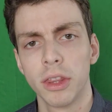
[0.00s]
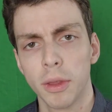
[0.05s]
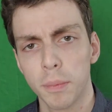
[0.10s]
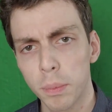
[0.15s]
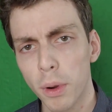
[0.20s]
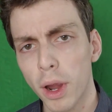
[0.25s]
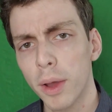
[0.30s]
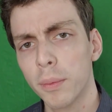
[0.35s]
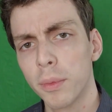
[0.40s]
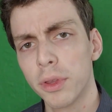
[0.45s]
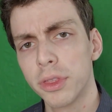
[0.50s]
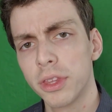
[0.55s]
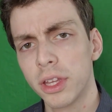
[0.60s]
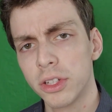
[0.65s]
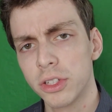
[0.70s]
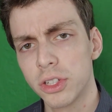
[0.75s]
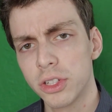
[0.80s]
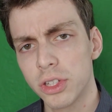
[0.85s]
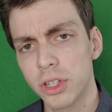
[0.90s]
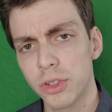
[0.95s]
The problem with
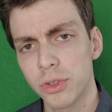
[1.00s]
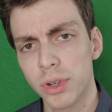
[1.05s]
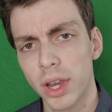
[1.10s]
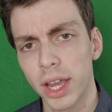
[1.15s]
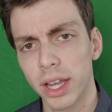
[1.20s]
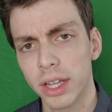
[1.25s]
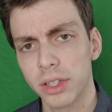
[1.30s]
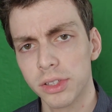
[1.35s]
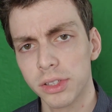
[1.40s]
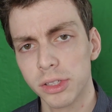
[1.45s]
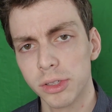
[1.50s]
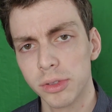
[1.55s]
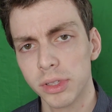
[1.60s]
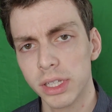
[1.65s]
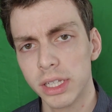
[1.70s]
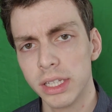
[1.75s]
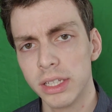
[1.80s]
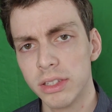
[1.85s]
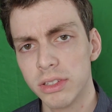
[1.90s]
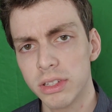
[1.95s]
Dungeons & Dragons loot
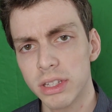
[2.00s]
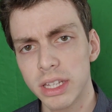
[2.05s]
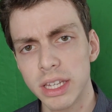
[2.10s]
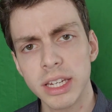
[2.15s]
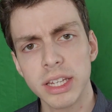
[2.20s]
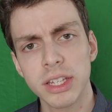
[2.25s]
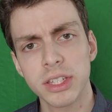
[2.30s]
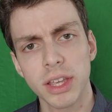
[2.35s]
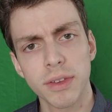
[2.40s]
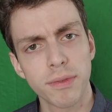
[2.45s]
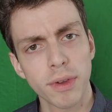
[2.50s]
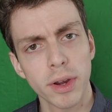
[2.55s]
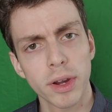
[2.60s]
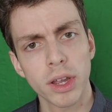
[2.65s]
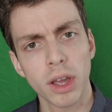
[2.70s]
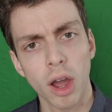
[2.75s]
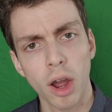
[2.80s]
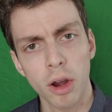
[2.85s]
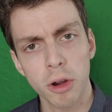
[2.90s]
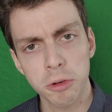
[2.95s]
is it is a
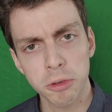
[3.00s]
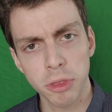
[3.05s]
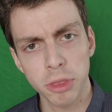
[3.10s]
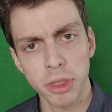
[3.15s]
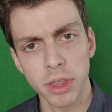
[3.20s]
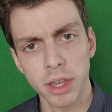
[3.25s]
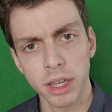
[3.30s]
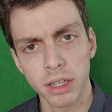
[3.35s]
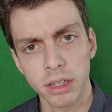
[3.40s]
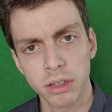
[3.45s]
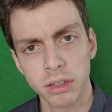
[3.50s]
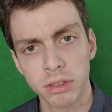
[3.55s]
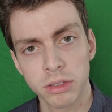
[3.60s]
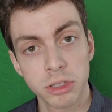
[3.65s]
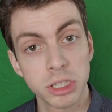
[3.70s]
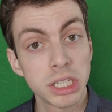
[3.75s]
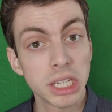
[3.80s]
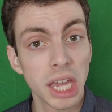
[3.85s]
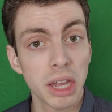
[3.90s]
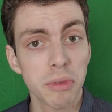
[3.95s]
very hard thing
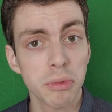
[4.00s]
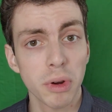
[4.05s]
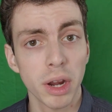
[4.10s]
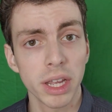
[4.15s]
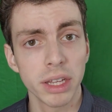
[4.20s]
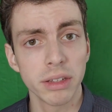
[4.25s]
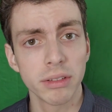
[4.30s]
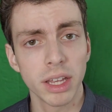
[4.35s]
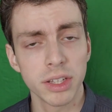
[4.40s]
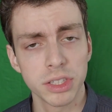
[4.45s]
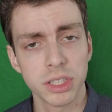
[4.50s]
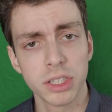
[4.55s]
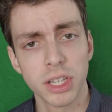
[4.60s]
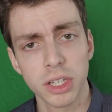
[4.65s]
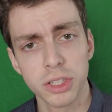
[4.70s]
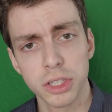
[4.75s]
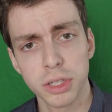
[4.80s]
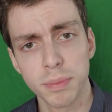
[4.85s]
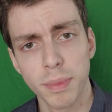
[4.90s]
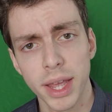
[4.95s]
to get right as a
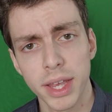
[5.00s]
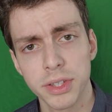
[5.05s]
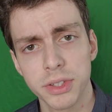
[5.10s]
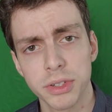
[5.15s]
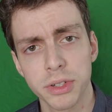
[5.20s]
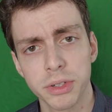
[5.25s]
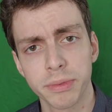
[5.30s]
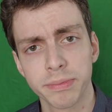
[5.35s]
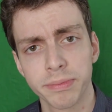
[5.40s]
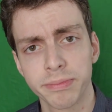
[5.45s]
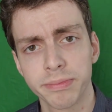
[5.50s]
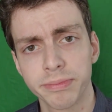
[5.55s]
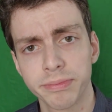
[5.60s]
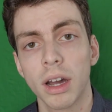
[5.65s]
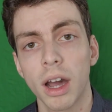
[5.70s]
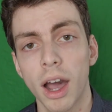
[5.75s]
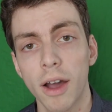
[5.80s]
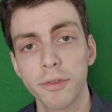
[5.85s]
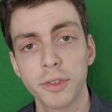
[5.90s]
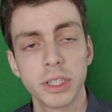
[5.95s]
dungeon master.
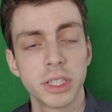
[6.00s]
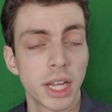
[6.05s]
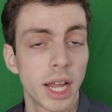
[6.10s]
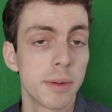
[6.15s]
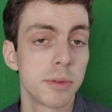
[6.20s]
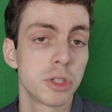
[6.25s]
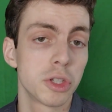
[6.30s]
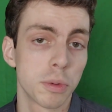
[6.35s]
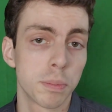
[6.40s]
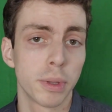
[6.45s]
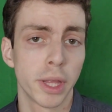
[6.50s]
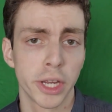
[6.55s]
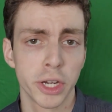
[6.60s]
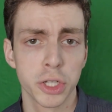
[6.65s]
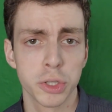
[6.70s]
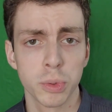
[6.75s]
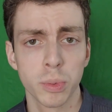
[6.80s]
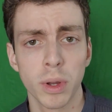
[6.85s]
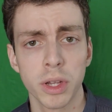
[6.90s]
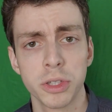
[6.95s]
Oftentimes your
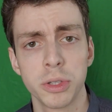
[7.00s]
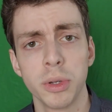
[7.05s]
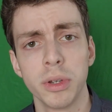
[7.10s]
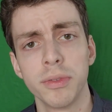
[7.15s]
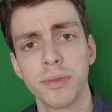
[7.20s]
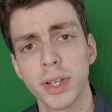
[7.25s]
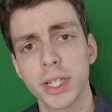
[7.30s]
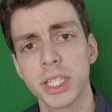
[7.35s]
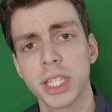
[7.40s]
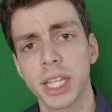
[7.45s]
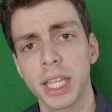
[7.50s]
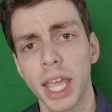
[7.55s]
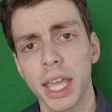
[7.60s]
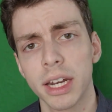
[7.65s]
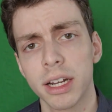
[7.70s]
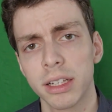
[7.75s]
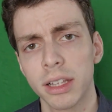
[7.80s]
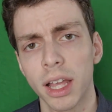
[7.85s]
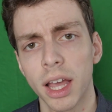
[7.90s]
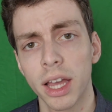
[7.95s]
players will want to
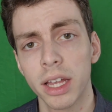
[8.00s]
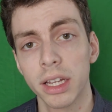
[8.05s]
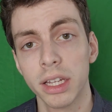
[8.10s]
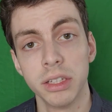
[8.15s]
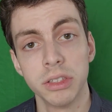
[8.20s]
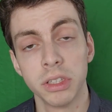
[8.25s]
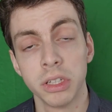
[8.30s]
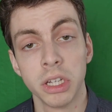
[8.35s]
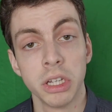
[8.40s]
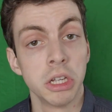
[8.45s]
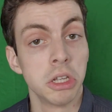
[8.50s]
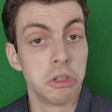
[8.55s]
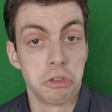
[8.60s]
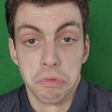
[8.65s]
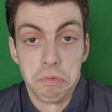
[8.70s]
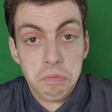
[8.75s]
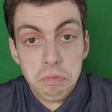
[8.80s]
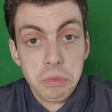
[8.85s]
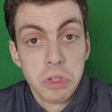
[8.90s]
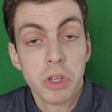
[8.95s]
investigate a lot, and
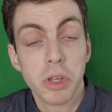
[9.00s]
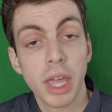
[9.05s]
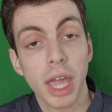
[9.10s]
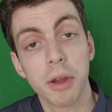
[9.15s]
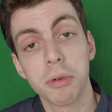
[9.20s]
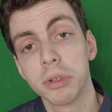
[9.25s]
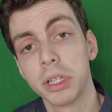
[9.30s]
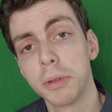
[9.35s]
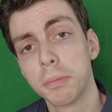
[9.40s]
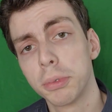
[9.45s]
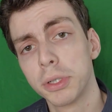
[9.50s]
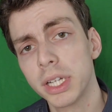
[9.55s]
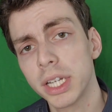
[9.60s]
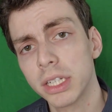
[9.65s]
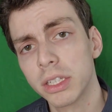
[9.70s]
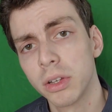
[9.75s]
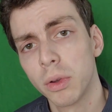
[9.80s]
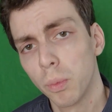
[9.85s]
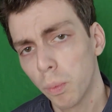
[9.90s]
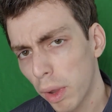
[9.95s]
you can't really
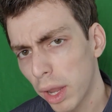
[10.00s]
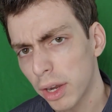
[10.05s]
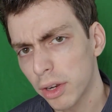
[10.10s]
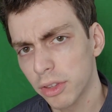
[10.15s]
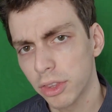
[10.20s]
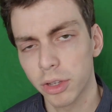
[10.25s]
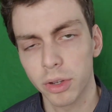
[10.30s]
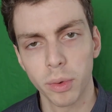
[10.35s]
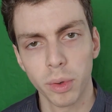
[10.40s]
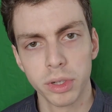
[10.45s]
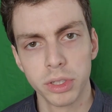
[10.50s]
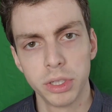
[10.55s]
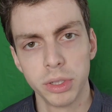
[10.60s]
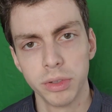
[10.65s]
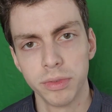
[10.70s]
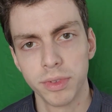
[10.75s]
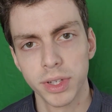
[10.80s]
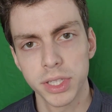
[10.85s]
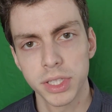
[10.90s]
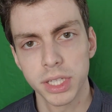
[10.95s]
predict where they're going
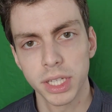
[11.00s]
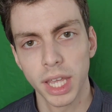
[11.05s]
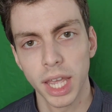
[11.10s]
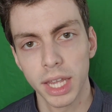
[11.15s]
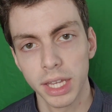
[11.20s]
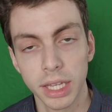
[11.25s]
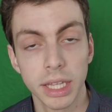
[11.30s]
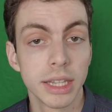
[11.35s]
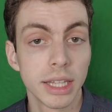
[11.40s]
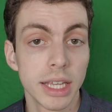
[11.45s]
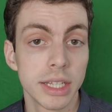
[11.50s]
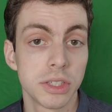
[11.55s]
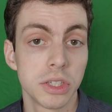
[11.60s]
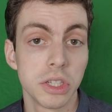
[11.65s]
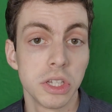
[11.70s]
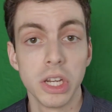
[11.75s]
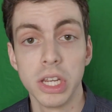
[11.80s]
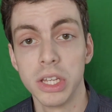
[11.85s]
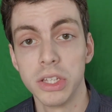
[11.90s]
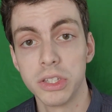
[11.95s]
to investigate
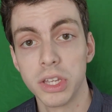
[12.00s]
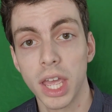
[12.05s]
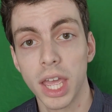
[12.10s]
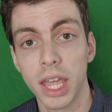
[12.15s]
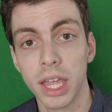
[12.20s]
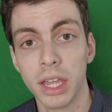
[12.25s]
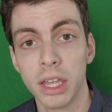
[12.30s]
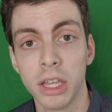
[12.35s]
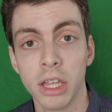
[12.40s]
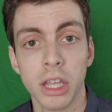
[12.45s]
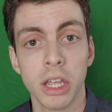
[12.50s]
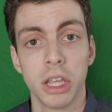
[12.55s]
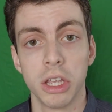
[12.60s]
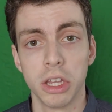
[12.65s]
unless it is a,